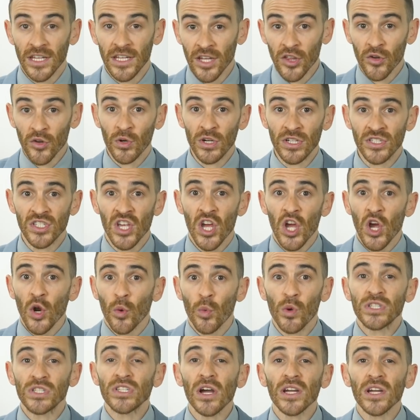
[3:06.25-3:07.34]
In other words,
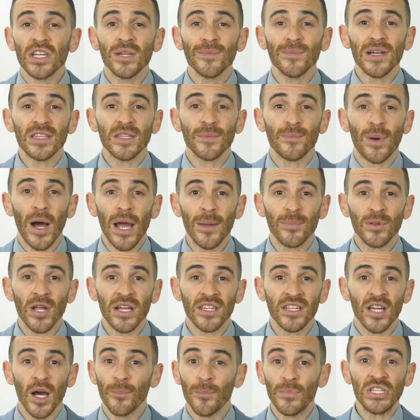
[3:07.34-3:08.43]
we're talking about the pipeline
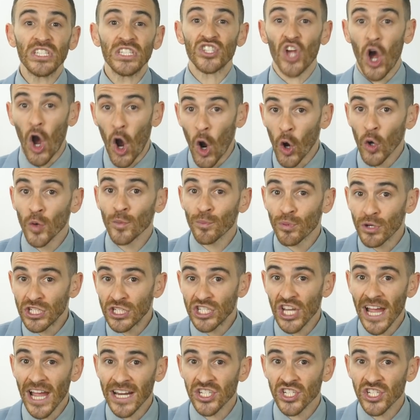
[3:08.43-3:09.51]
company's own
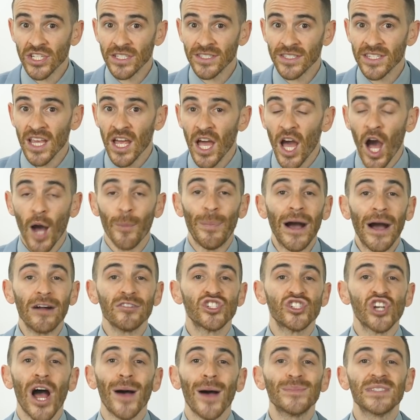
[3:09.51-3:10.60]
projections about
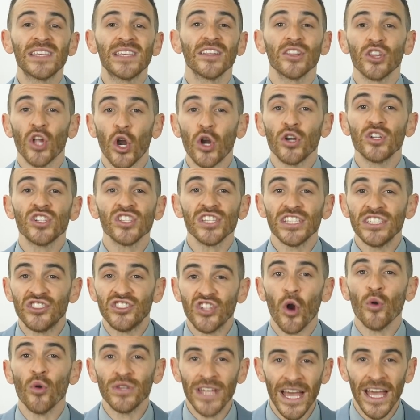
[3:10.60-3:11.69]
jobs that largely
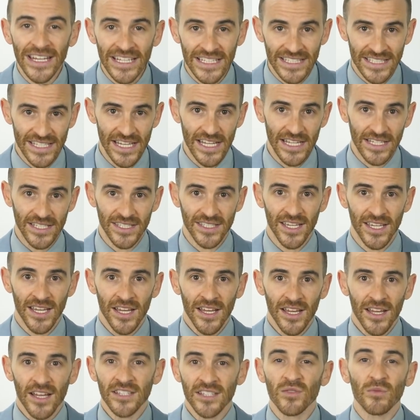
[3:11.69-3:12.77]
don't yet exist.
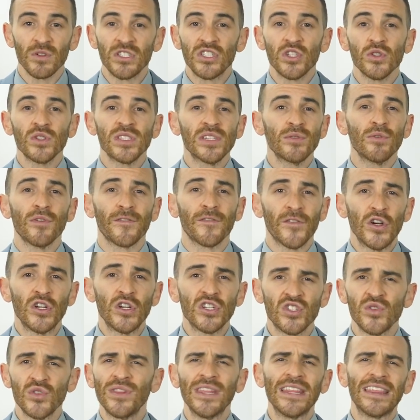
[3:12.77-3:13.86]
And so when Doocy refers
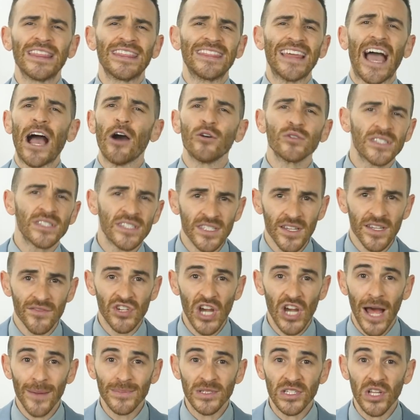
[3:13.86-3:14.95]
to the thousands of
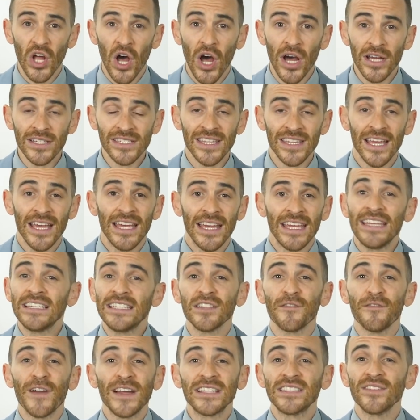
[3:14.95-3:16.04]
jobs lost, he's
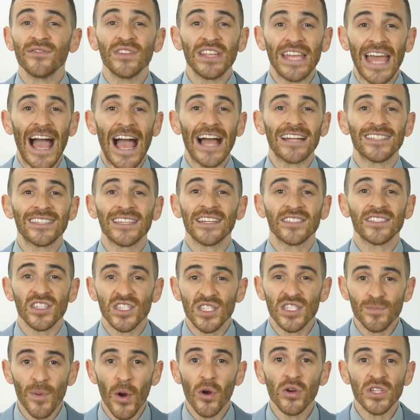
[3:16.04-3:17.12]
effectively acting as a
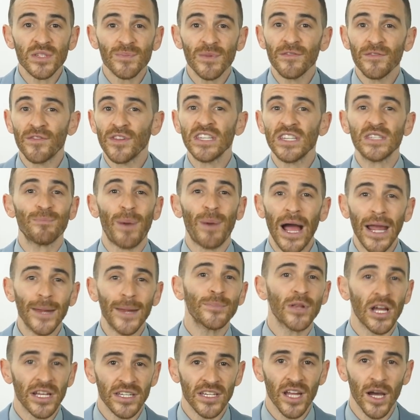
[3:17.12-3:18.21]
spokesman for this
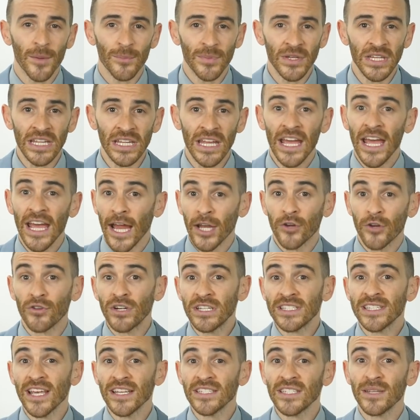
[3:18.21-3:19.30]
pipeline company and
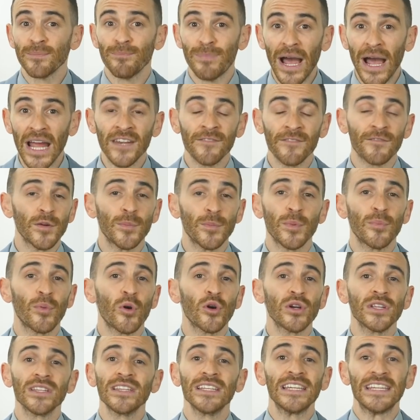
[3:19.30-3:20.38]
criticizing Biden for
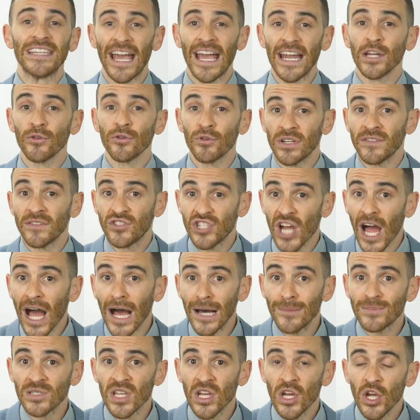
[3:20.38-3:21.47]
purportedly getting rid of
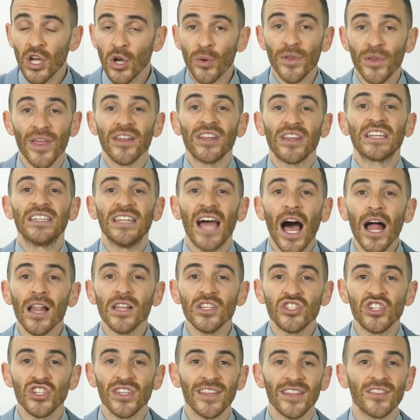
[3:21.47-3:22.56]
jobs without
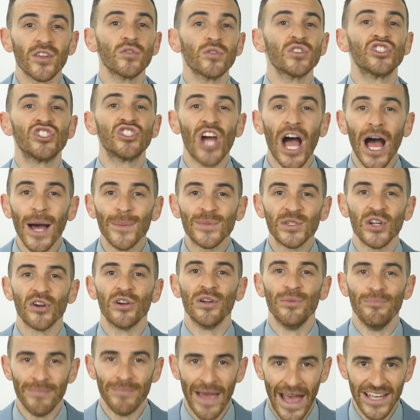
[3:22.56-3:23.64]
acknowledging that those jobs are
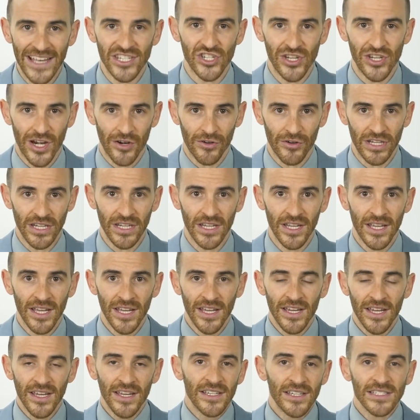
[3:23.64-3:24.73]
imaginary.
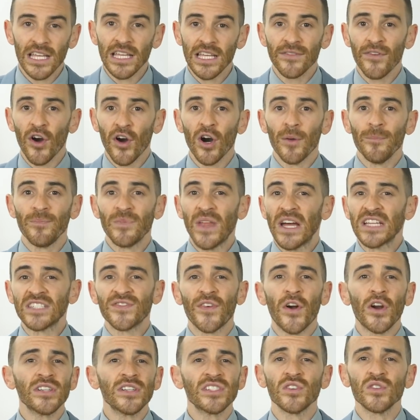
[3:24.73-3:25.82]
Second of all, as
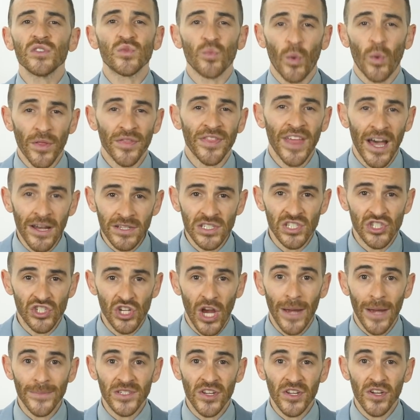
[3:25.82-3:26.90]
far as those 1,000
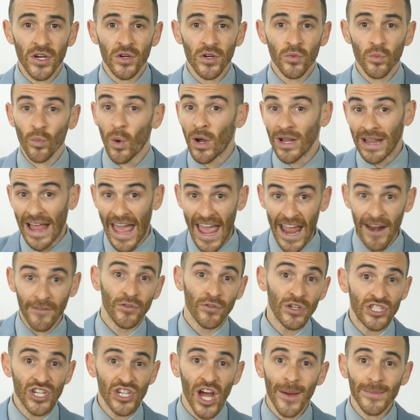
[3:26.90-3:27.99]
jobs go, while
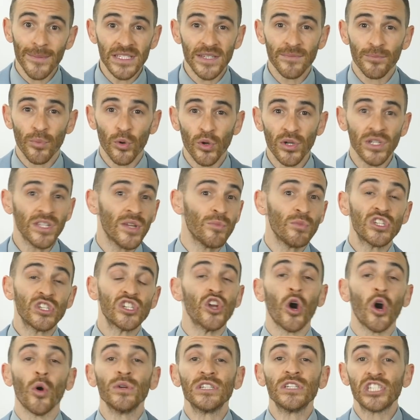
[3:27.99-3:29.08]
every job is important and we should
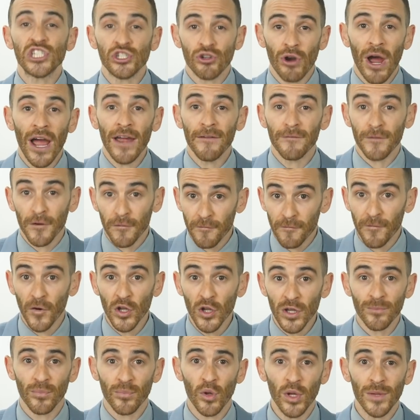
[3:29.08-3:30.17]
always strive for
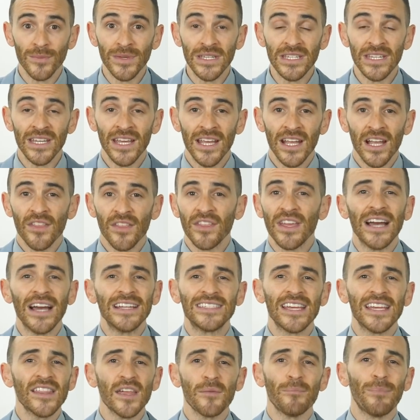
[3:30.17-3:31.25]
full employment, the
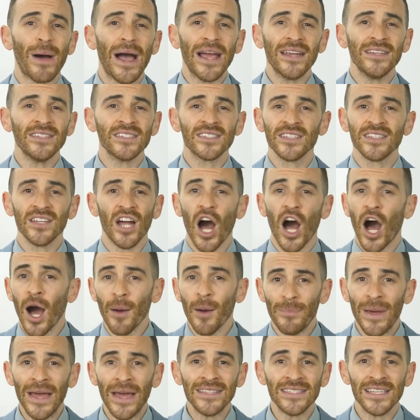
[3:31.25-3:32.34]
idea that Biden is going to
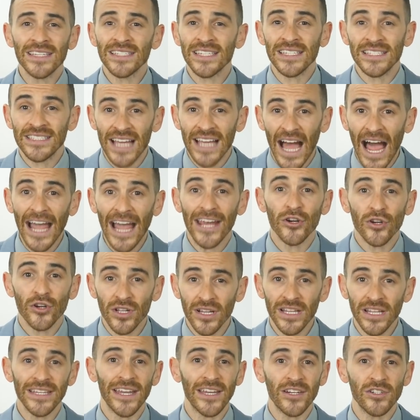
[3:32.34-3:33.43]
upend his entire
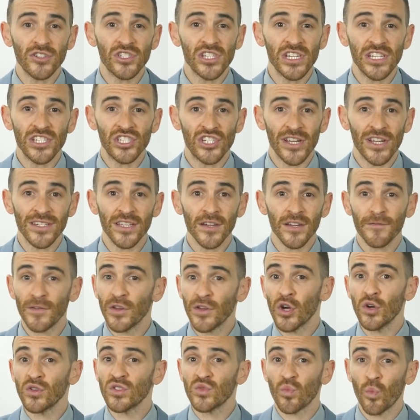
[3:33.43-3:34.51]
clean energy agenda for
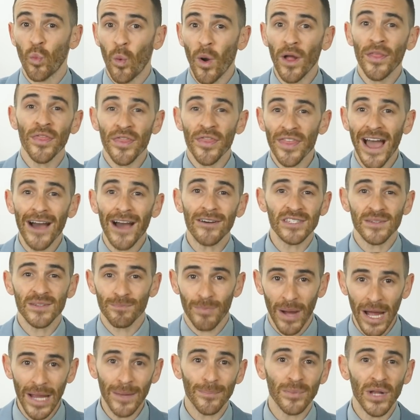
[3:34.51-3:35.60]
those 1,000
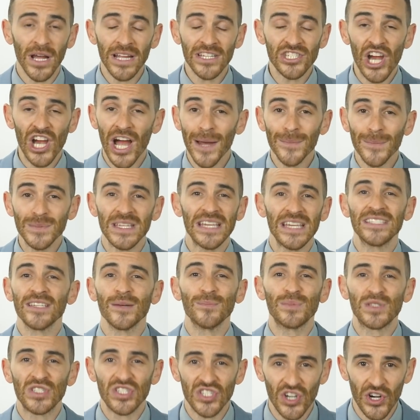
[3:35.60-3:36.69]
pipeline jobs is
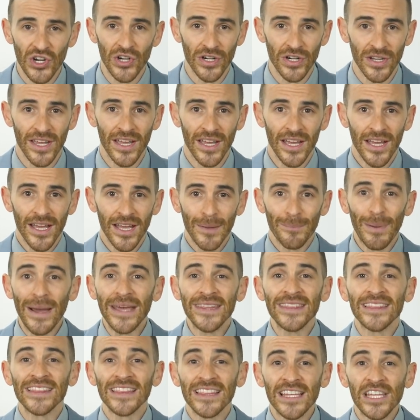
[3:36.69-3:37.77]
absurd.
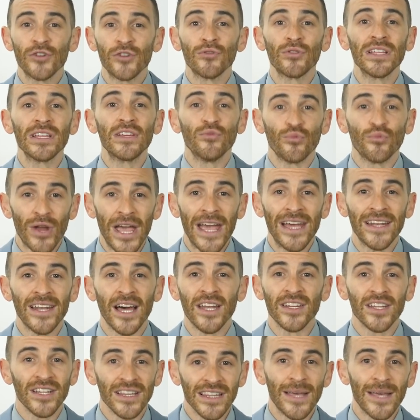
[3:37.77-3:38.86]
Biden literally ran
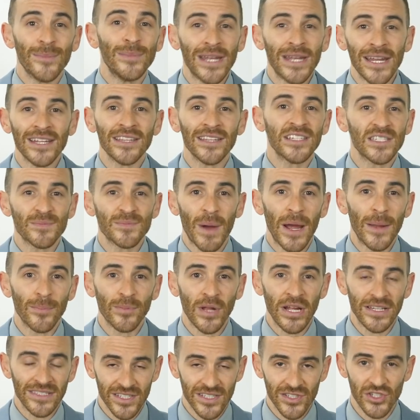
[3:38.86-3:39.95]
on eliminating this
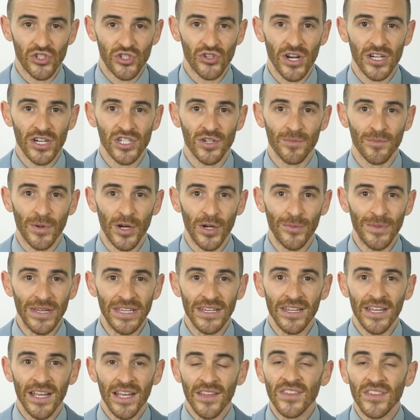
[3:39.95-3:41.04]
pipeline's construction permit.
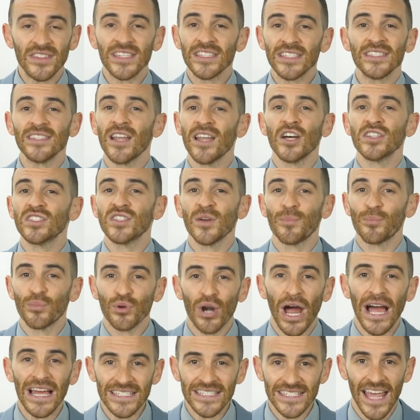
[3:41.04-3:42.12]
This isn't a
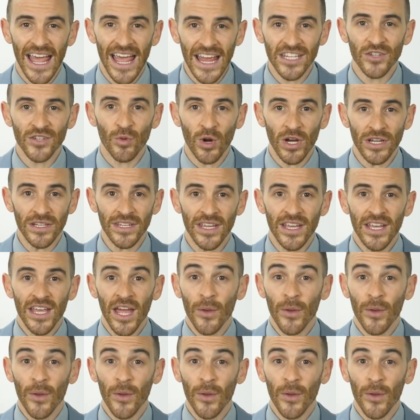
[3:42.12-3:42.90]
surprise to anyone.